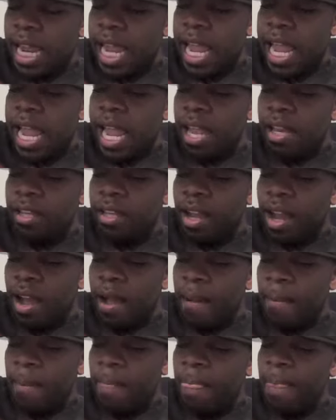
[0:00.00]
And
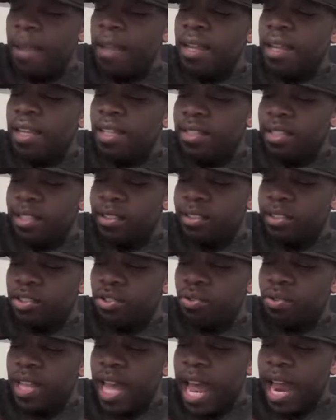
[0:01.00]
um, he does
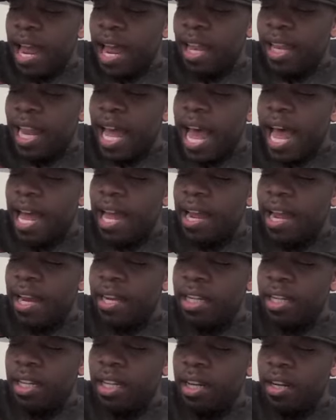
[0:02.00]
do that a lot
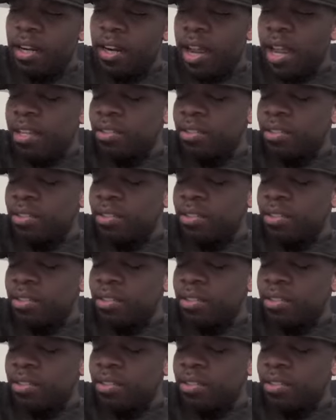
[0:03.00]
on here